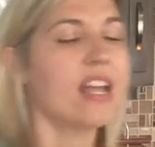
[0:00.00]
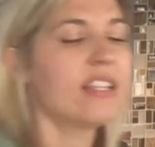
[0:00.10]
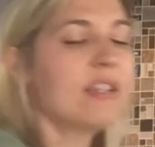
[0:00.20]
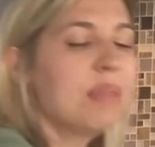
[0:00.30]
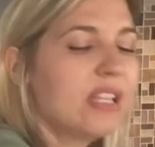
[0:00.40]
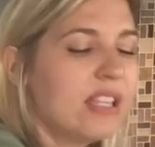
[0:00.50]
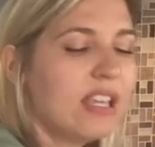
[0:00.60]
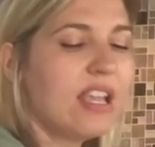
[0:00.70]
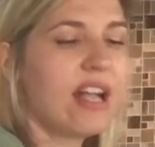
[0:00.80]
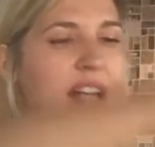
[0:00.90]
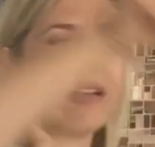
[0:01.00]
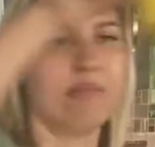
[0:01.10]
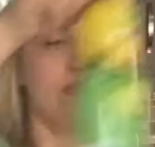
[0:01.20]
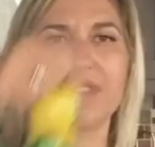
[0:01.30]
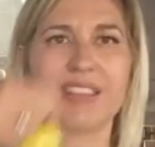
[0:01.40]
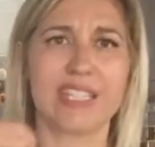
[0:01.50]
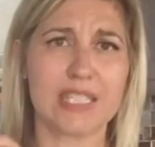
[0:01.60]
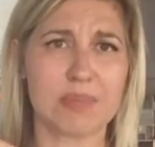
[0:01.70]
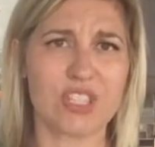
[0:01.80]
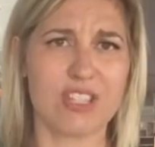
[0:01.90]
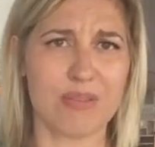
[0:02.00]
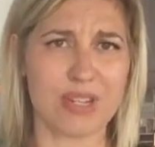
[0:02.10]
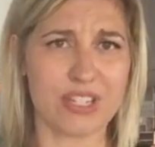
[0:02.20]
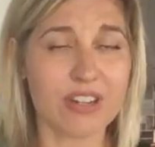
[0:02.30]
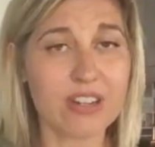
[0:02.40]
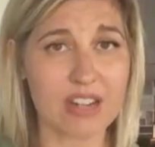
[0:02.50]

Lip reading: Typically, like especially in the winter,